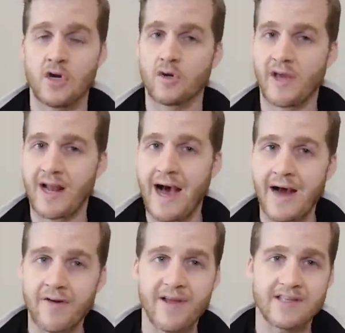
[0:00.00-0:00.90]
you'll get
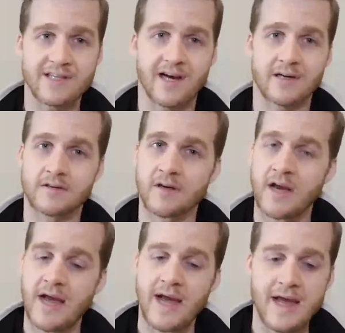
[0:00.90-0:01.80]
out of that cycle,
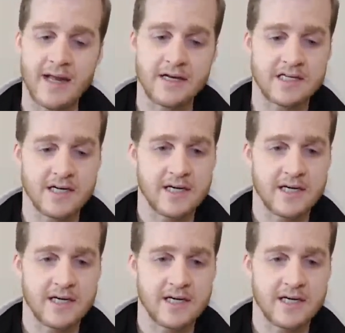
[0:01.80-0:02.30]
and